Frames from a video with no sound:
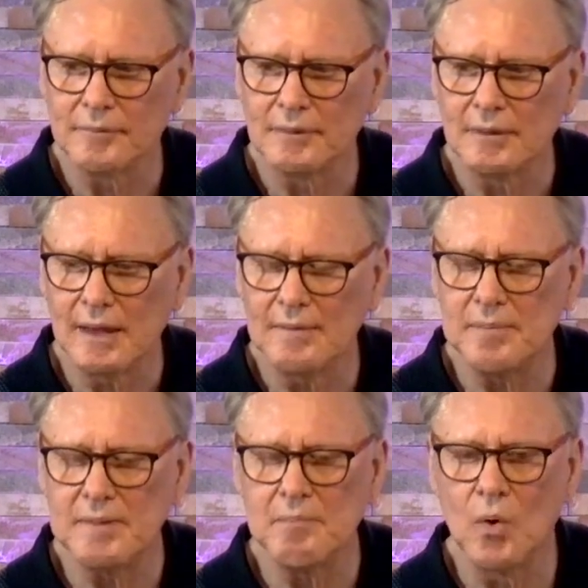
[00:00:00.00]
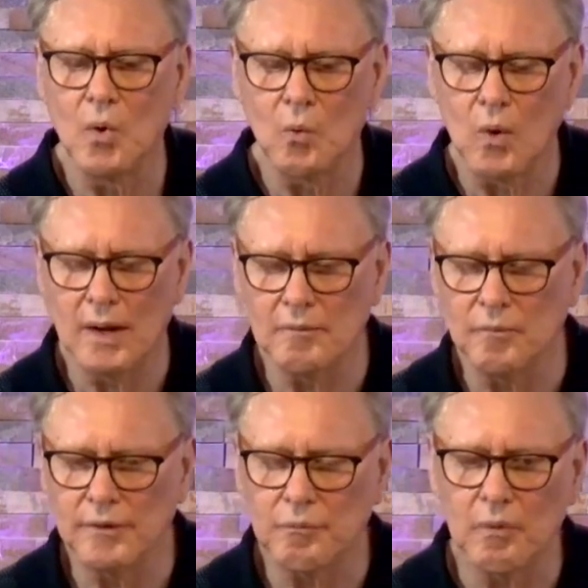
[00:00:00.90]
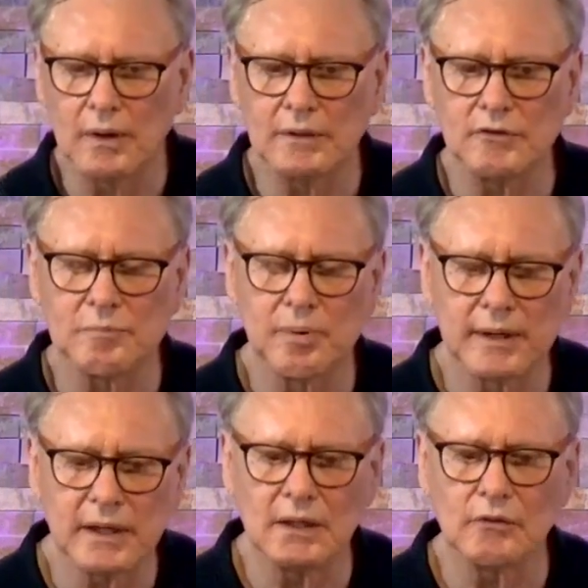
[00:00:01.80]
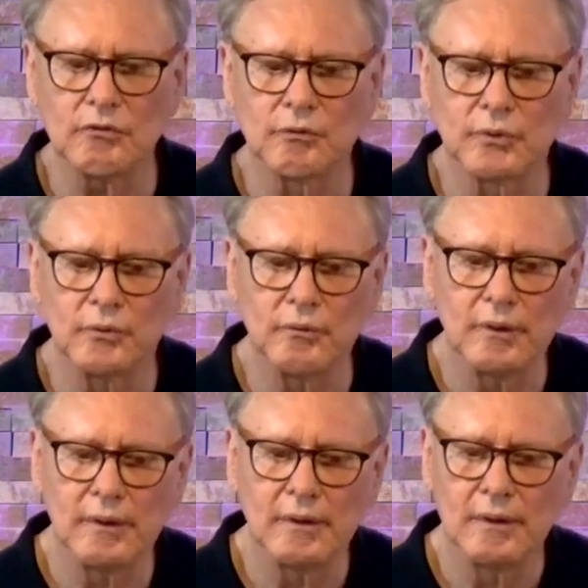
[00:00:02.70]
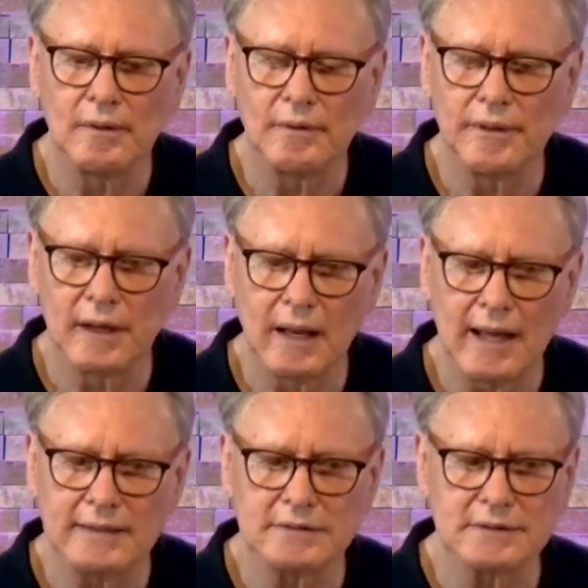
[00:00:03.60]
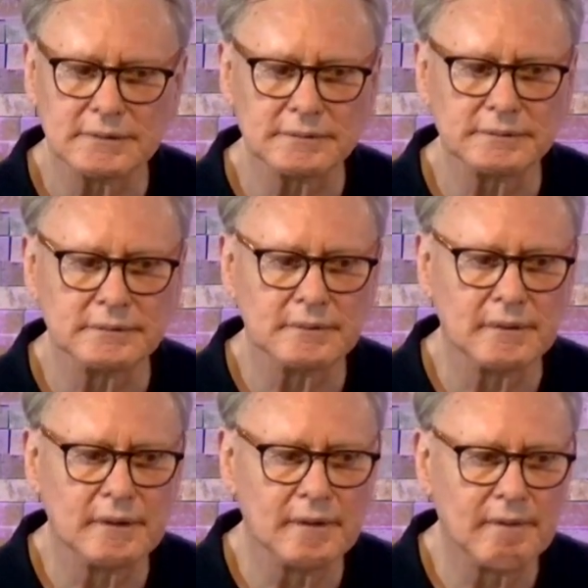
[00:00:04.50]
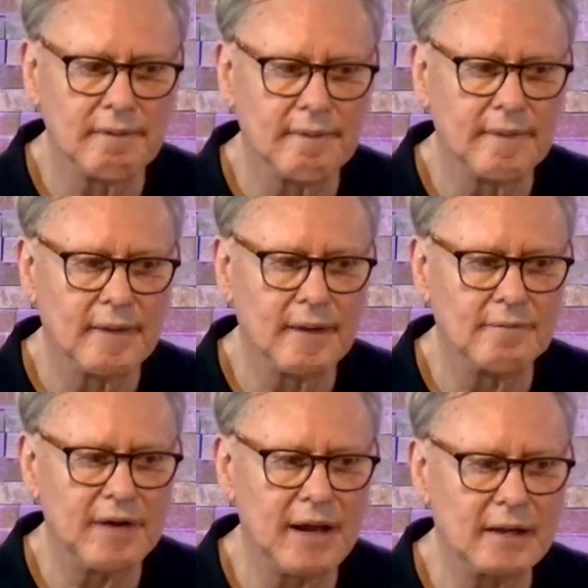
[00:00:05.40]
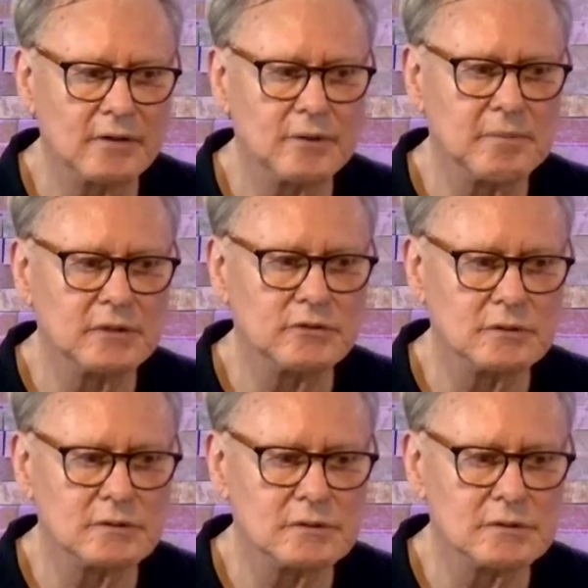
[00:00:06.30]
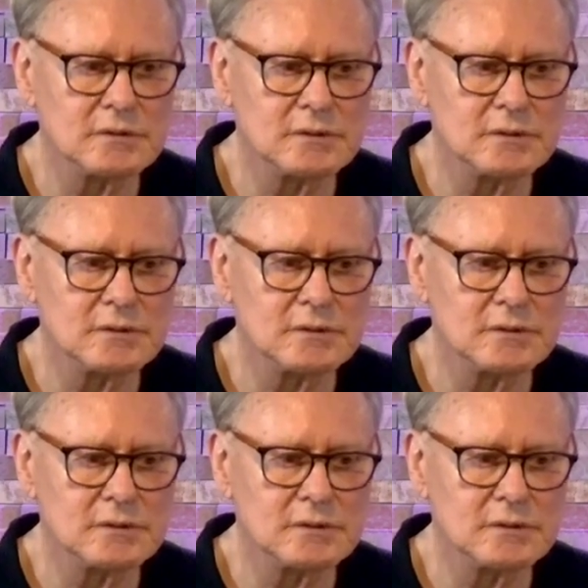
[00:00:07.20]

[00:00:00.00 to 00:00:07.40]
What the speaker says: and be more one with what is breaking through the light of higher dimensions.